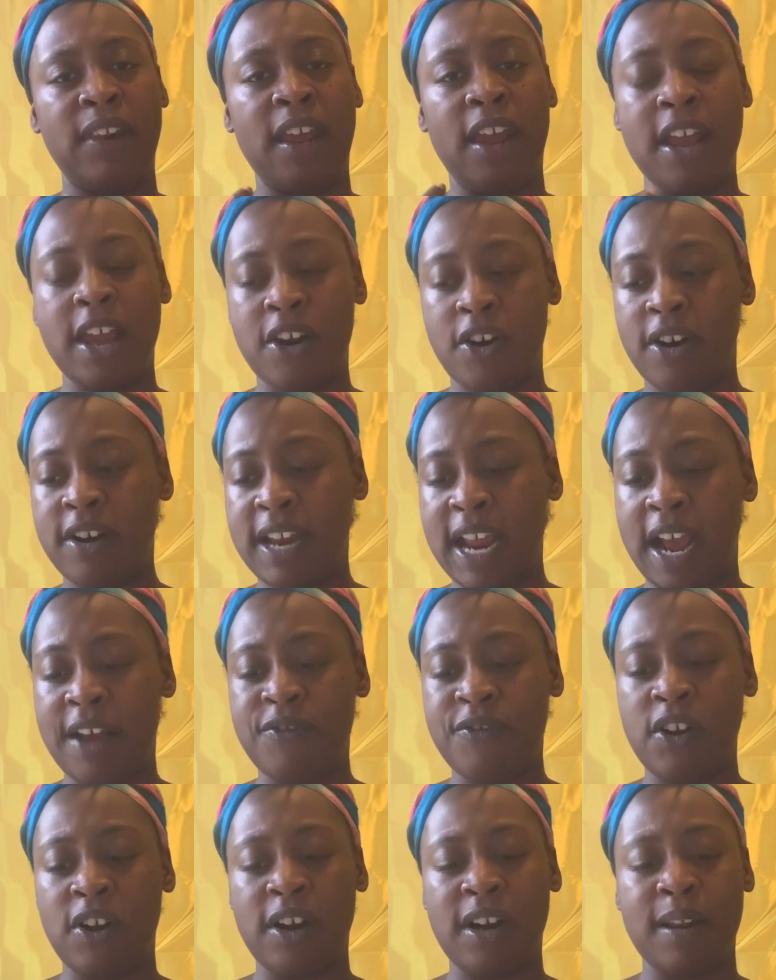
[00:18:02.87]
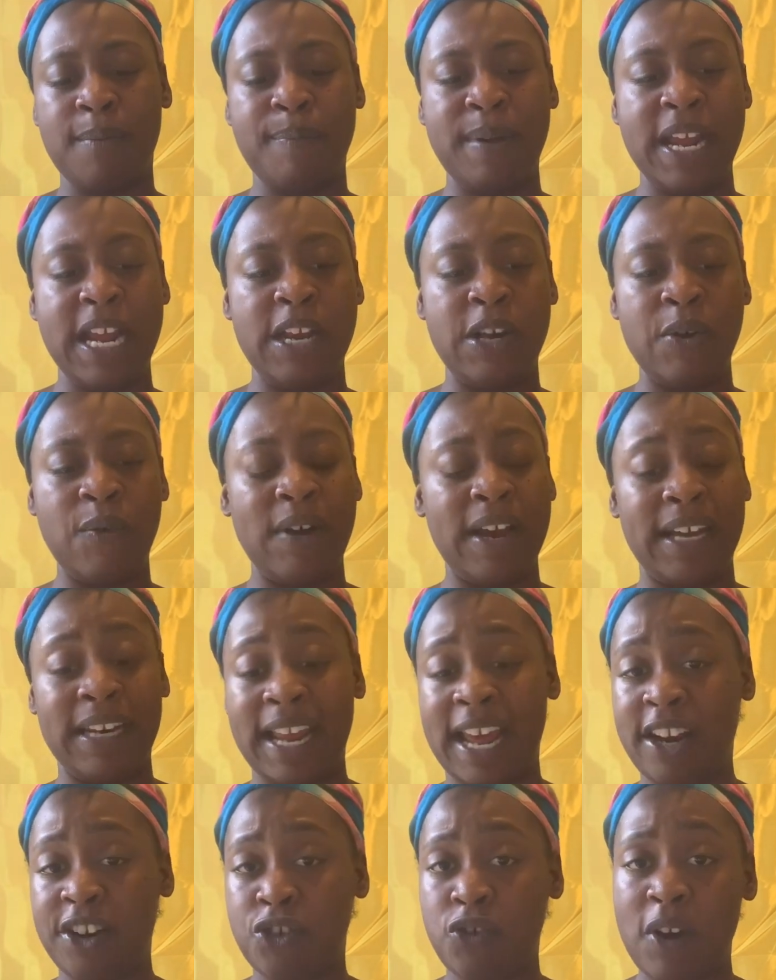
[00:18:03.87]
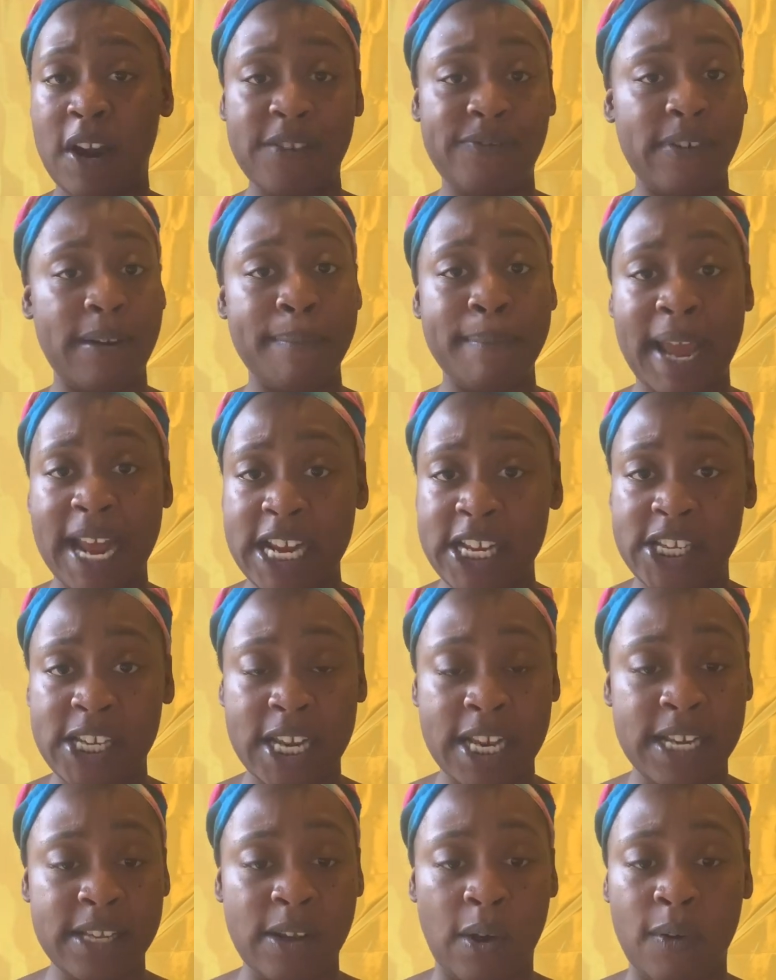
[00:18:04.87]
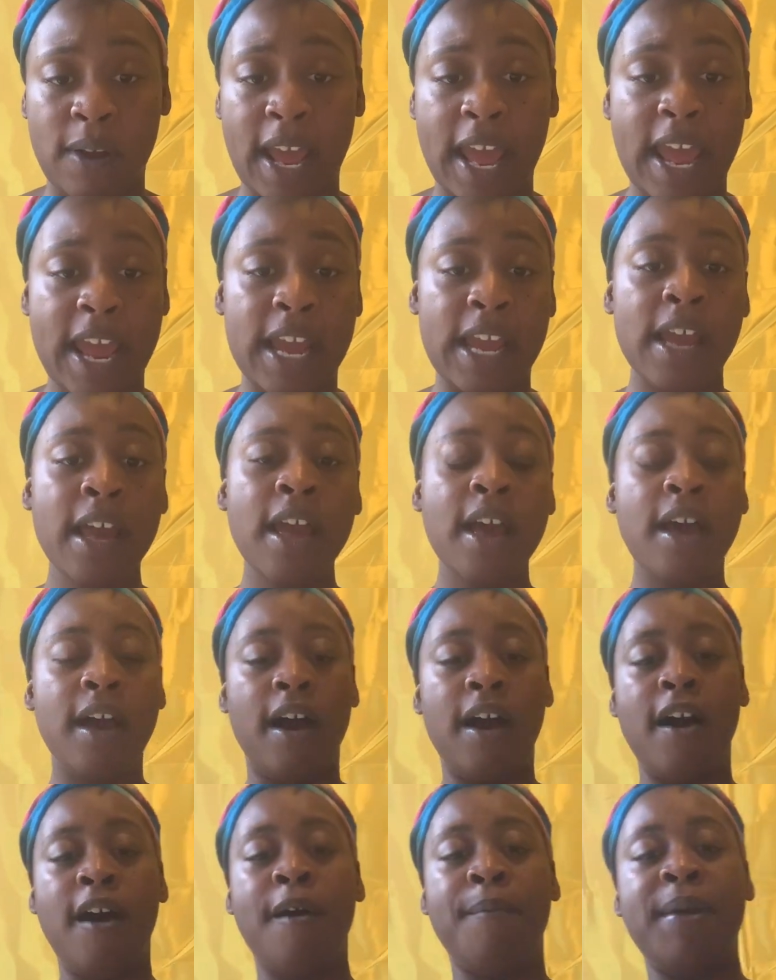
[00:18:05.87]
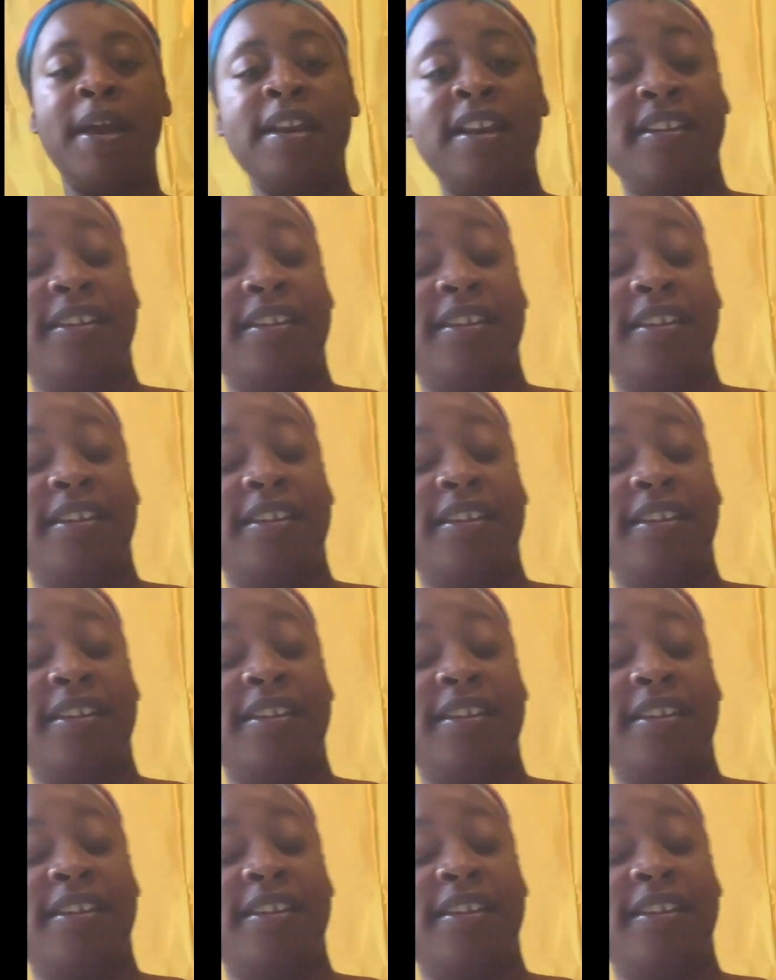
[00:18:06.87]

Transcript: an inner death. You're going to be doing a lot of transformations, okay? And this